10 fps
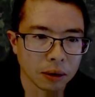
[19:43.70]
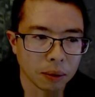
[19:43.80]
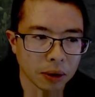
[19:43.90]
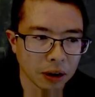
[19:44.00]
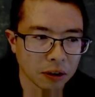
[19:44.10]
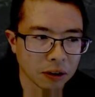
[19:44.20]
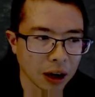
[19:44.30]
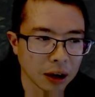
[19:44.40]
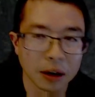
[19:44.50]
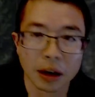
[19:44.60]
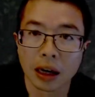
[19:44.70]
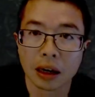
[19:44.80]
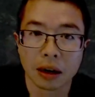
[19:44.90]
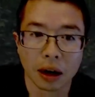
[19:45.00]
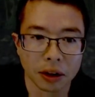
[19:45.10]
when they stand to
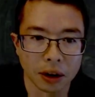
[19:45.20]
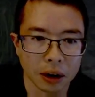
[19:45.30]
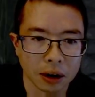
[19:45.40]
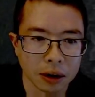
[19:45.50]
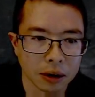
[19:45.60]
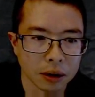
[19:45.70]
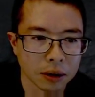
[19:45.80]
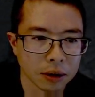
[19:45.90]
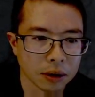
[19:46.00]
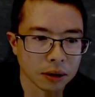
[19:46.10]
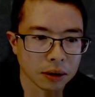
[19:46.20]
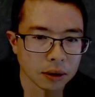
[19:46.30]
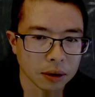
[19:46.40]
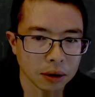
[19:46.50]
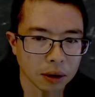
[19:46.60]
gain nothing,
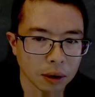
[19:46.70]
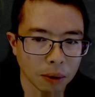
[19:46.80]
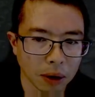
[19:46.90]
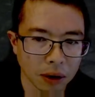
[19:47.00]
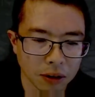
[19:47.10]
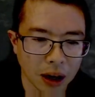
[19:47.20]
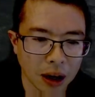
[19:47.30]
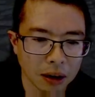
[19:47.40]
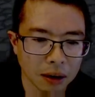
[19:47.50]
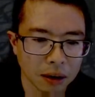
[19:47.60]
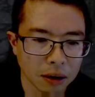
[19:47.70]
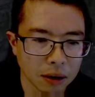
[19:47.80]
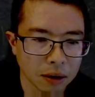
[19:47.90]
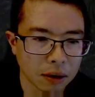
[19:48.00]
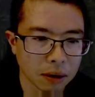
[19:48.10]
when it's not
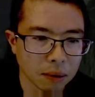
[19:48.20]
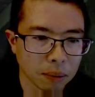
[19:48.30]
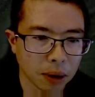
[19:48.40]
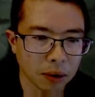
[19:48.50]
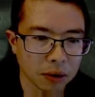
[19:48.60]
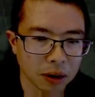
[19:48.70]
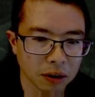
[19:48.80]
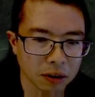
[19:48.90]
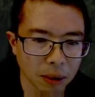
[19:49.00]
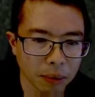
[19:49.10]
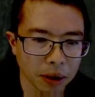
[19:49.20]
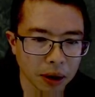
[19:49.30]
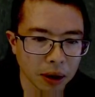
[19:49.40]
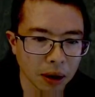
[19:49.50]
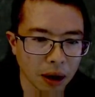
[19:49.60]
posting
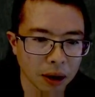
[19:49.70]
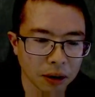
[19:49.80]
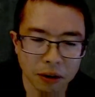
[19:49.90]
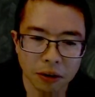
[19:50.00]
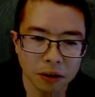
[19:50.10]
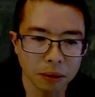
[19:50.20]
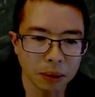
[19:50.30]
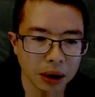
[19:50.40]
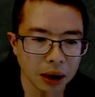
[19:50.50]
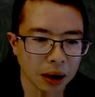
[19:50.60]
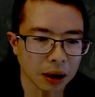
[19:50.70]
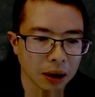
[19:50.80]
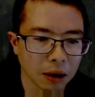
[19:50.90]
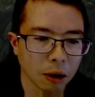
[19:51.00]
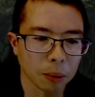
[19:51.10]
something on social media
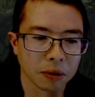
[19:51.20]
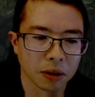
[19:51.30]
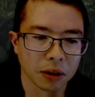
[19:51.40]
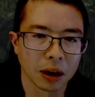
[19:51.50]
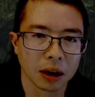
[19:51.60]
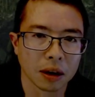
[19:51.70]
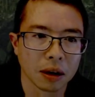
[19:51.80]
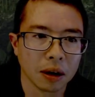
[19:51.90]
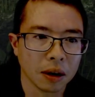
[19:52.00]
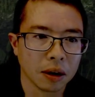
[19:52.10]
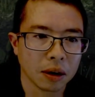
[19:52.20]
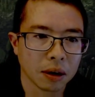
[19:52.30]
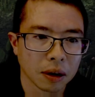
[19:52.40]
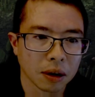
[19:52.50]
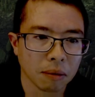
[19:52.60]
in hopes that they can
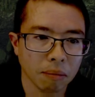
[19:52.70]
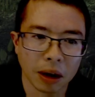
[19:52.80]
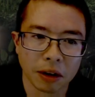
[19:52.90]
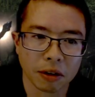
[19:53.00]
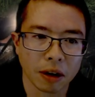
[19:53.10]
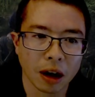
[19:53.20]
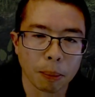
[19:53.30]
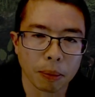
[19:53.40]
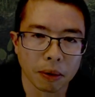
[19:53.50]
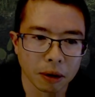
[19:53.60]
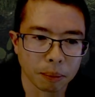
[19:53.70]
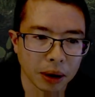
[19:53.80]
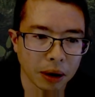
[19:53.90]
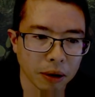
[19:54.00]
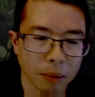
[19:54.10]
measure up or
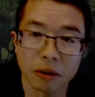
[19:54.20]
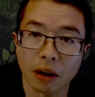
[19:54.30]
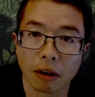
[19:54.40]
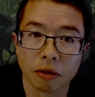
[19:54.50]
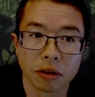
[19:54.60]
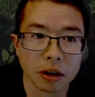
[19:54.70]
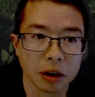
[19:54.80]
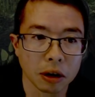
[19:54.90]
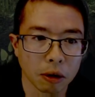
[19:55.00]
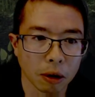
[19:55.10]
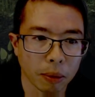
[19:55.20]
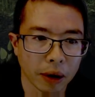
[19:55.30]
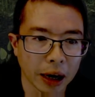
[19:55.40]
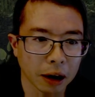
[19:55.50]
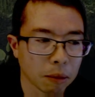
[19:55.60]
compare themselves to you or
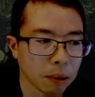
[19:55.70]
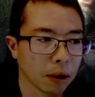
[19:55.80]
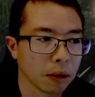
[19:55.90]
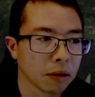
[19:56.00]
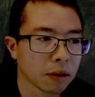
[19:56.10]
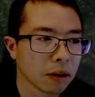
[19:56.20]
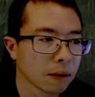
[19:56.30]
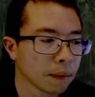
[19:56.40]
brag or boast.